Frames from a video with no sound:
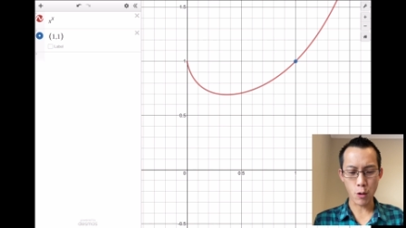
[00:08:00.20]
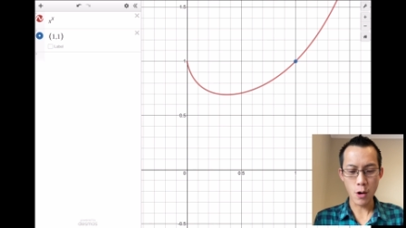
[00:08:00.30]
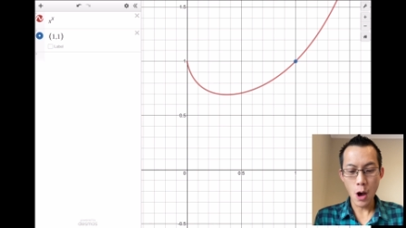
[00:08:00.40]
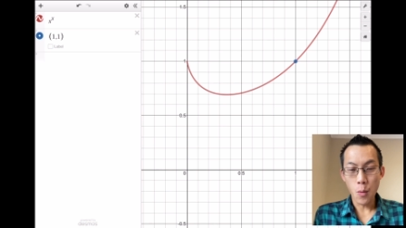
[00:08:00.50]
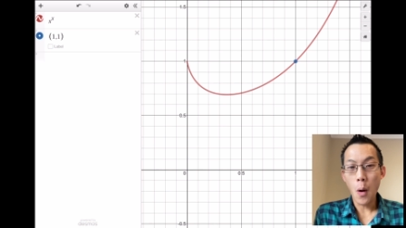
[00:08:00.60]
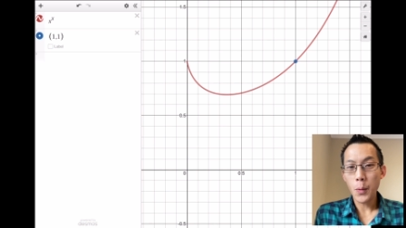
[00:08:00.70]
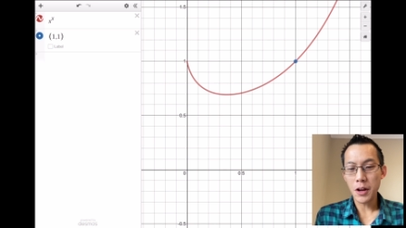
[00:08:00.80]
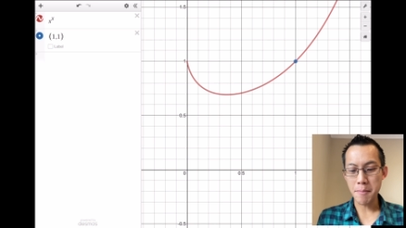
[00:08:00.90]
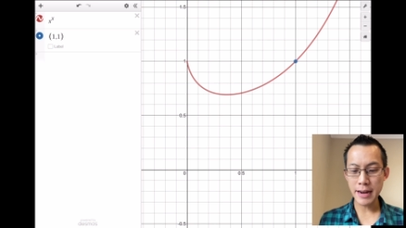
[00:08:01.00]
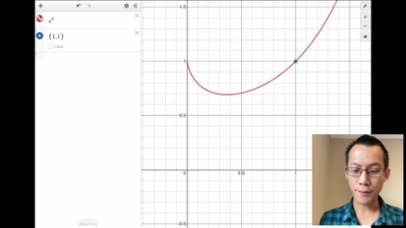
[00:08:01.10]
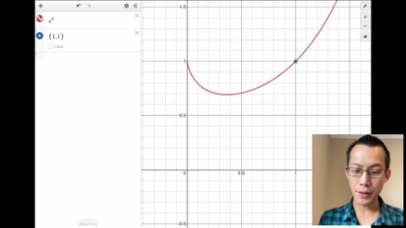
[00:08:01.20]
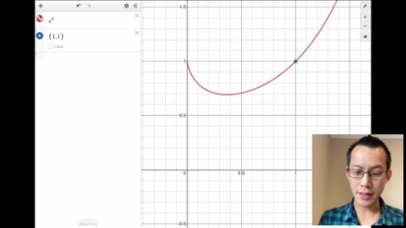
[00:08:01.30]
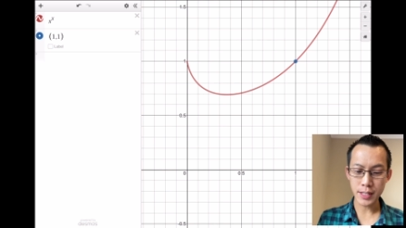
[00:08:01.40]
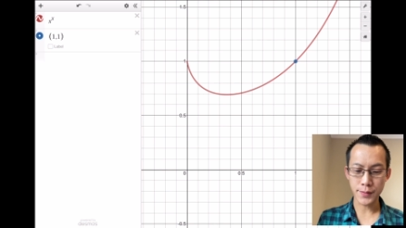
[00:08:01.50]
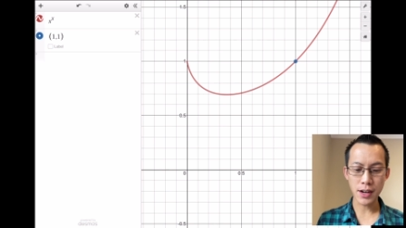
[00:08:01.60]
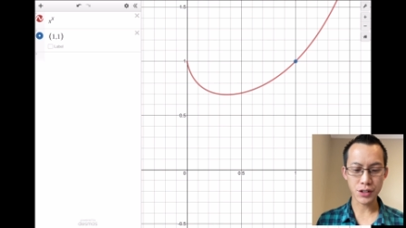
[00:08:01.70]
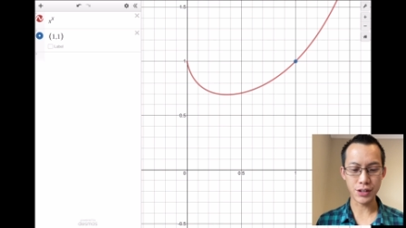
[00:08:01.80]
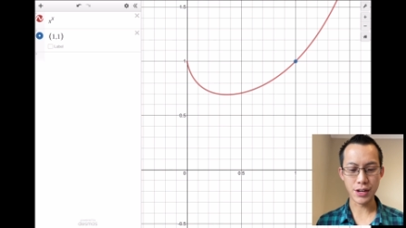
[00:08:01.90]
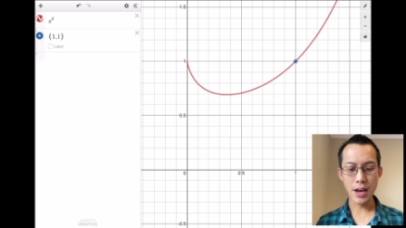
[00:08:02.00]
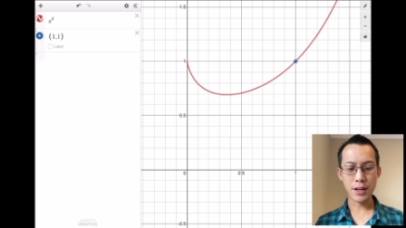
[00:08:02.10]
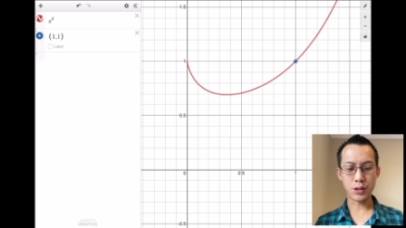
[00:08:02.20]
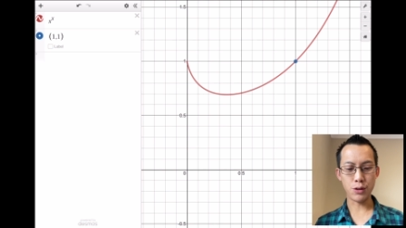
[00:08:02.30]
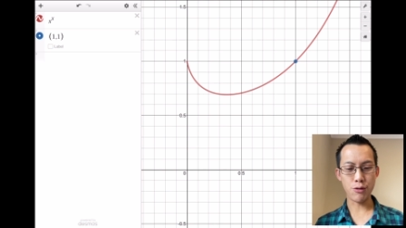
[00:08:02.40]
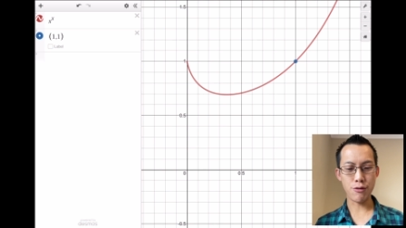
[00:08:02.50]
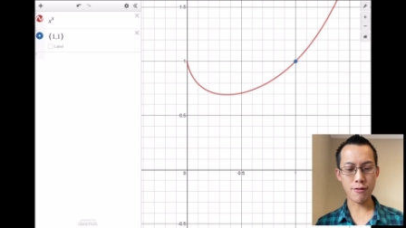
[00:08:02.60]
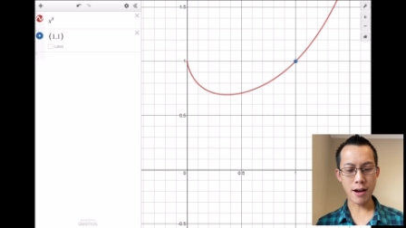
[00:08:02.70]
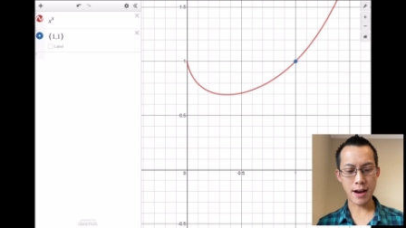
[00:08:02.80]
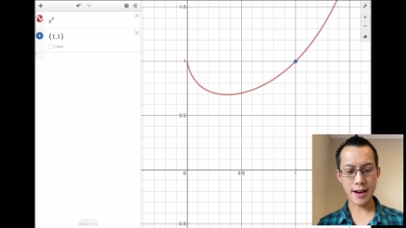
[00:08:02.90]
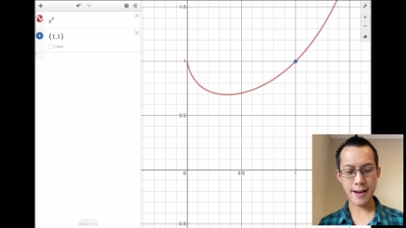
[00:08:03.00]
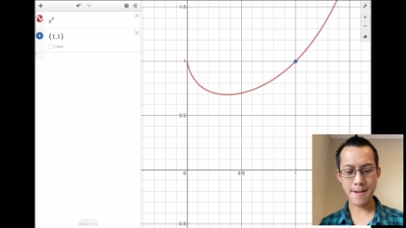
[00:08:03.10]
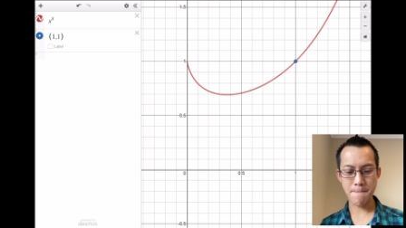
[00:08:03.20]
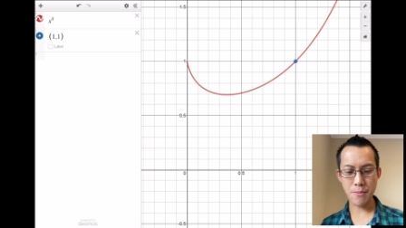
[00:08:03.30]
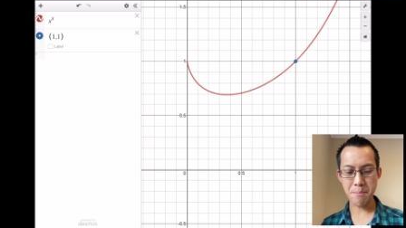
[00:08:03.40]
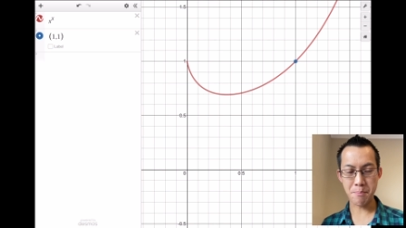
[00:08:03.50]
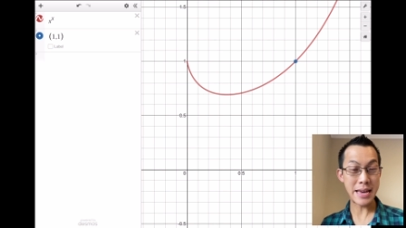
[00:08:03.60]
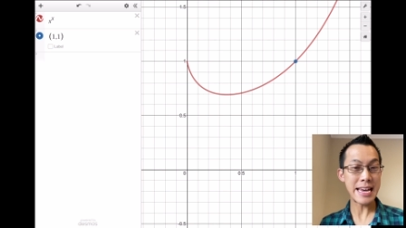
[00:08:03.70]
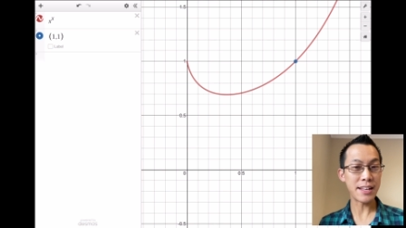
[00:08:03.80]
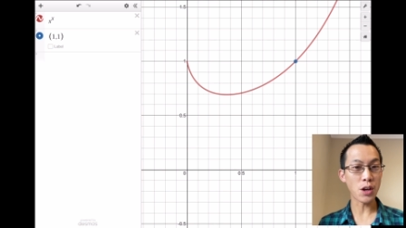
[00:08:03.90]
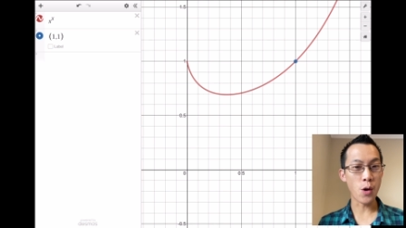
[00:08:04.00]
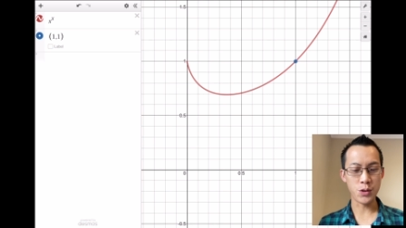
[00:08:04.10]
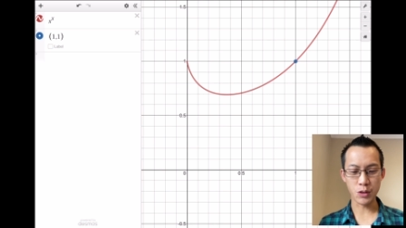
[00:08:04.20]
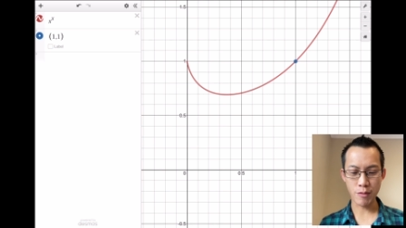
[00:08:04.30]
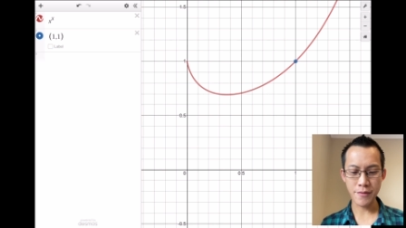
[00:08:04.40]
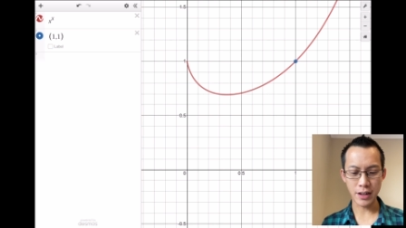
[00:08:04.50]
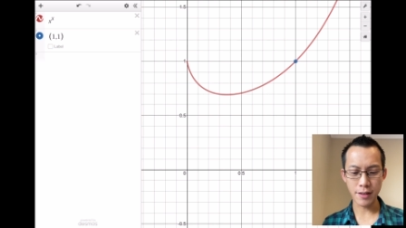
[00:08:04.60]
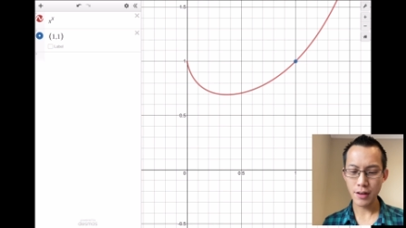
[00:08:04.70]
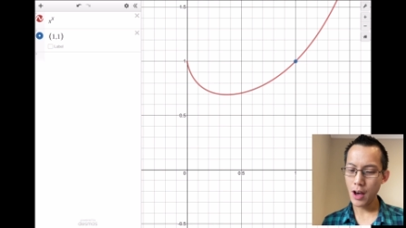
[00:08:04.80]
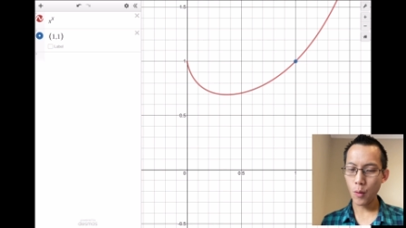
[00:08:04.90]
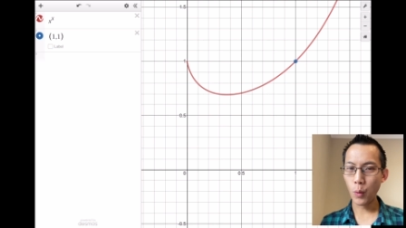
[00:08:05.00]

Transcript: well, what would it mean for this function to uh, be its own derivative?